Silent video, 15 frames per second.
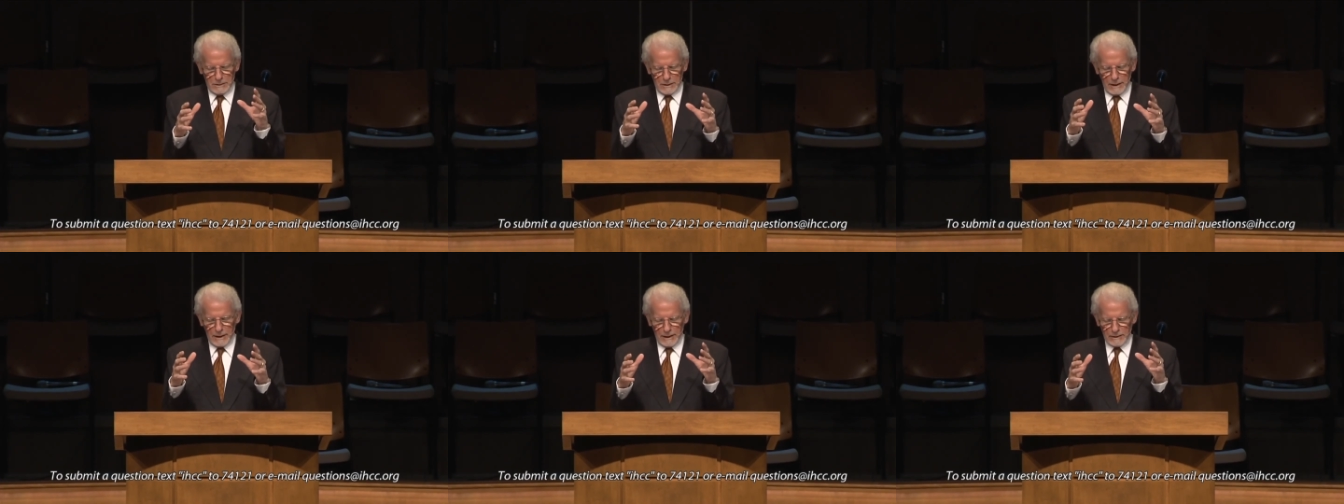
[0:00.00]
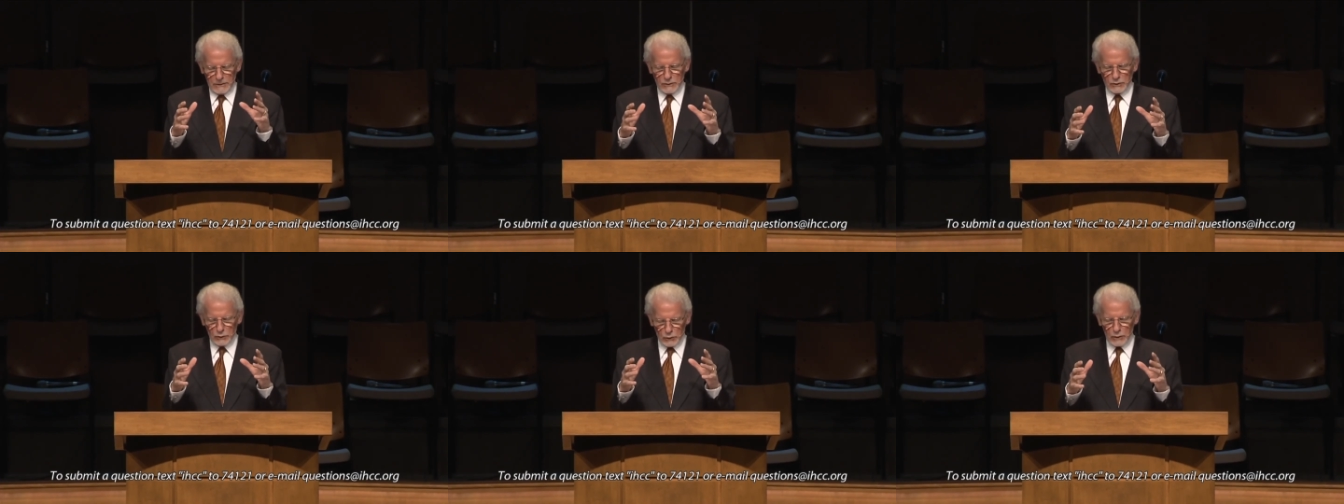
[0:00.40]
uh,
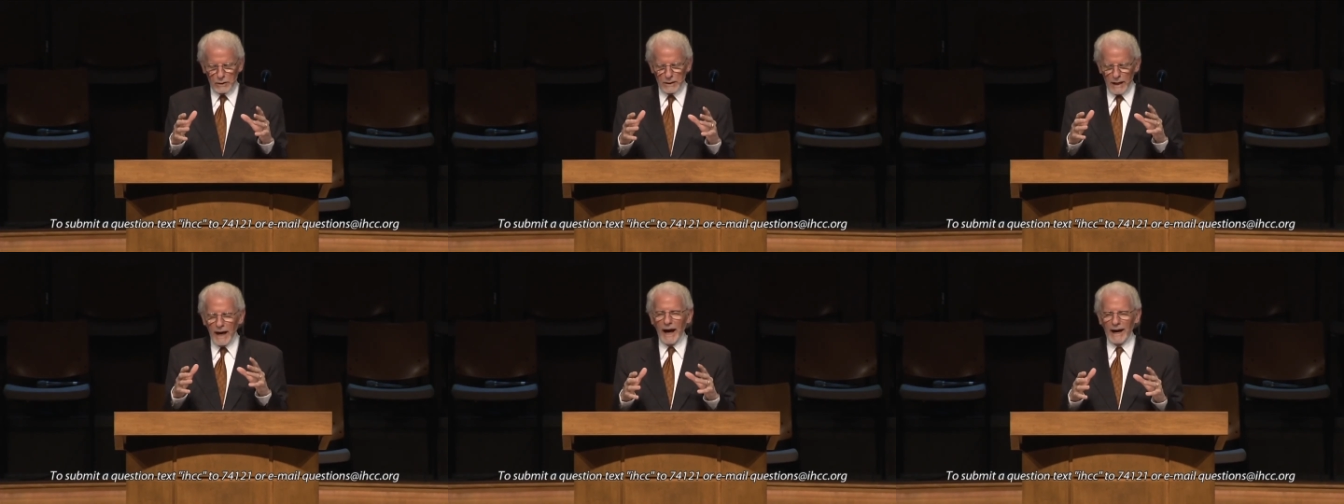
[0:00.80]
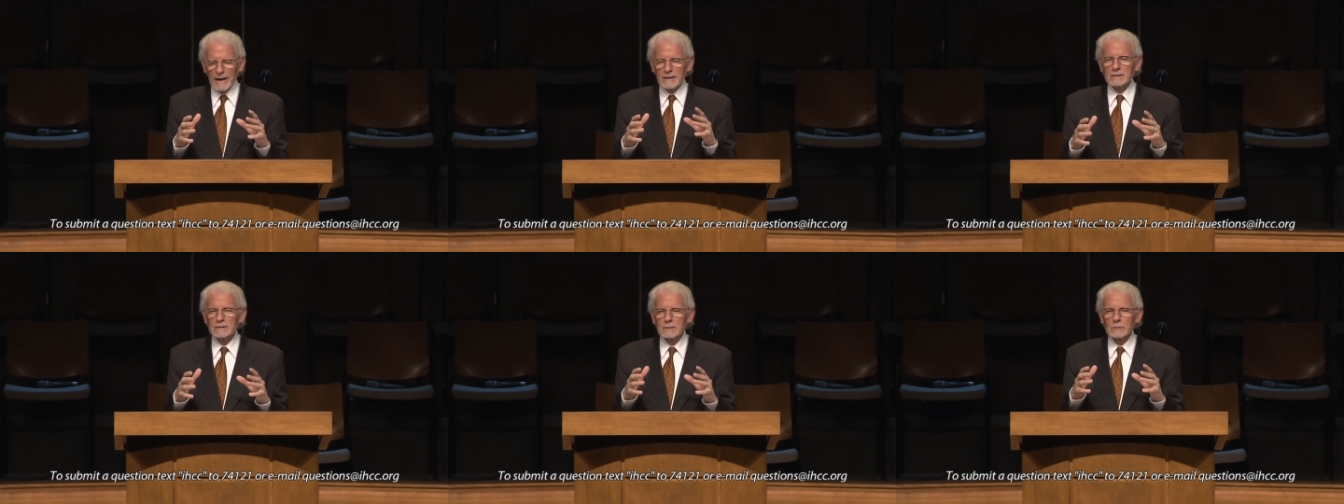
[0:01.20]
sort
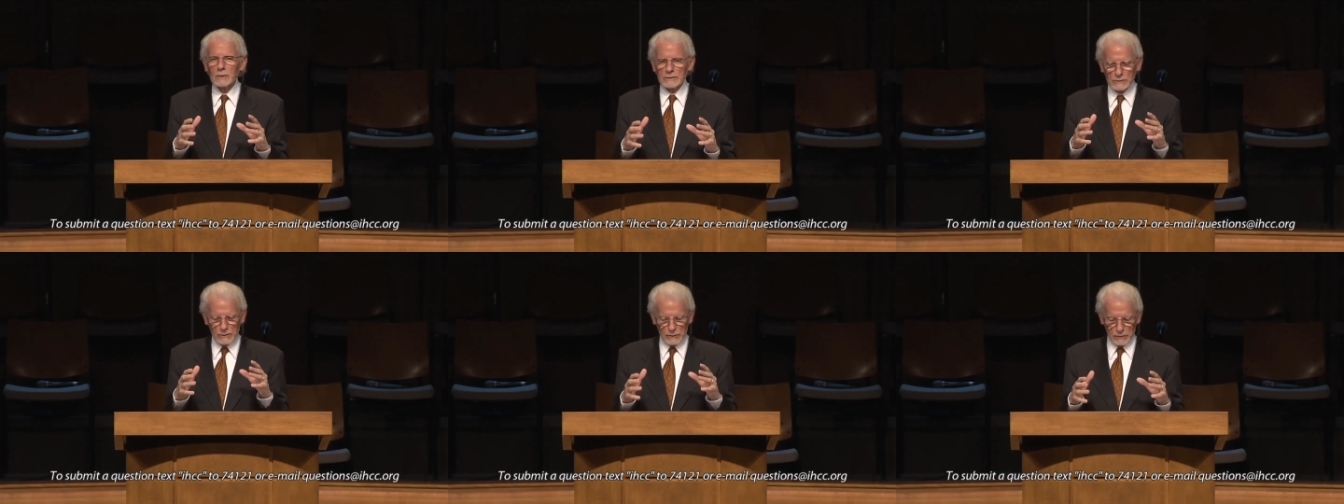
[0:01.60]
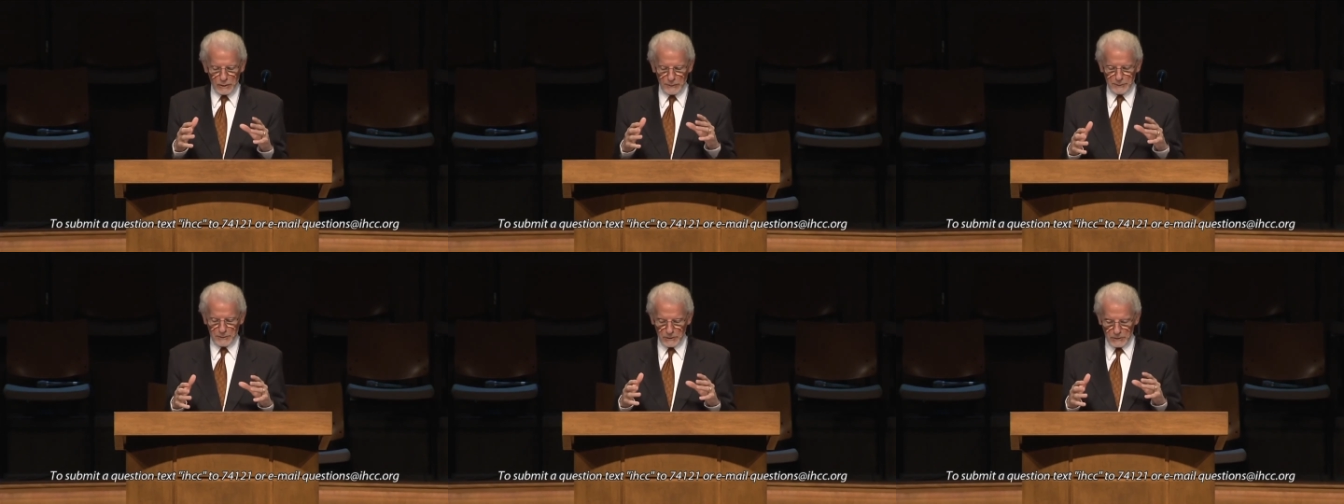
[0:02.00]
out what the
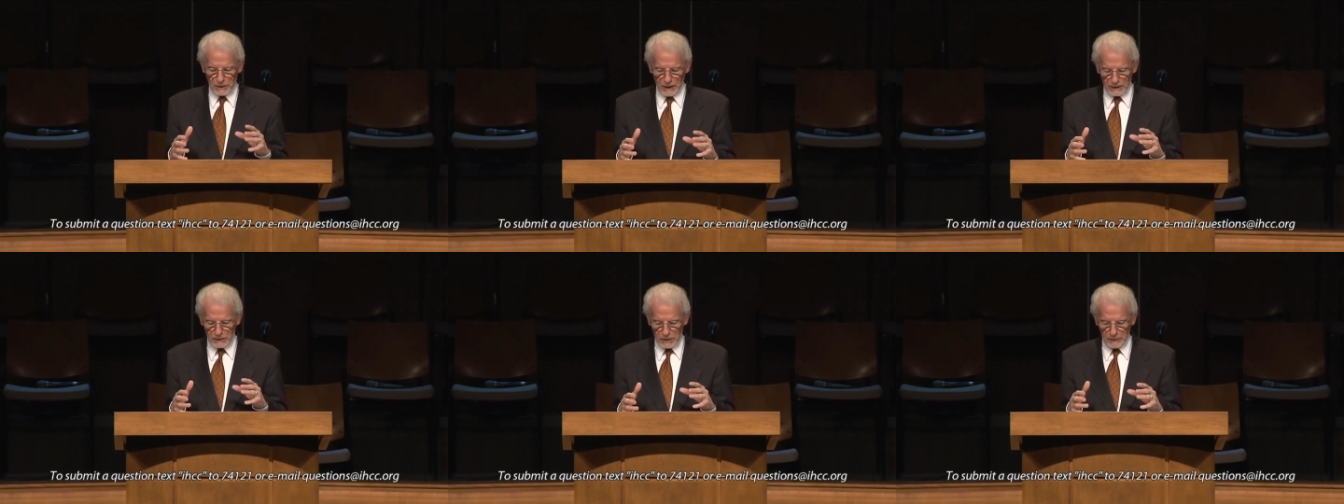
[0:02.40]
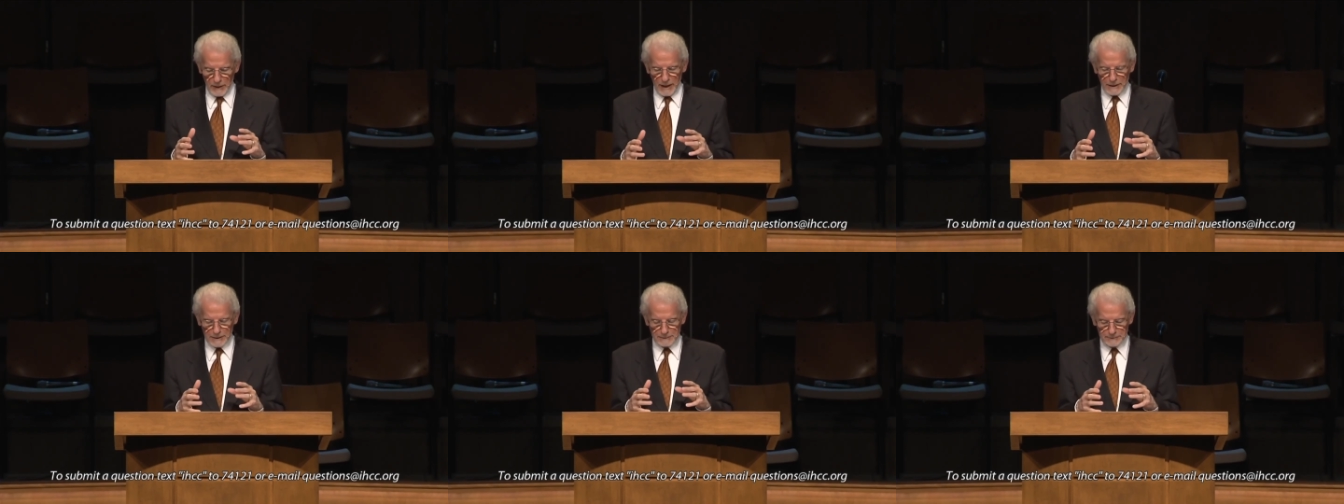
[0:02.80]
scripture talks
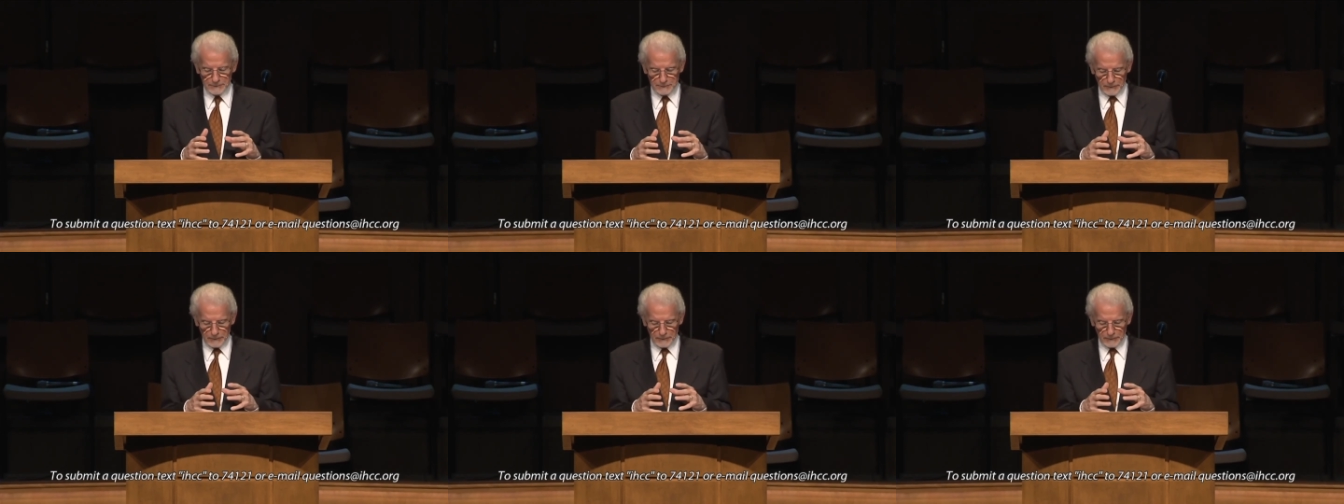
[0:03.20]
about.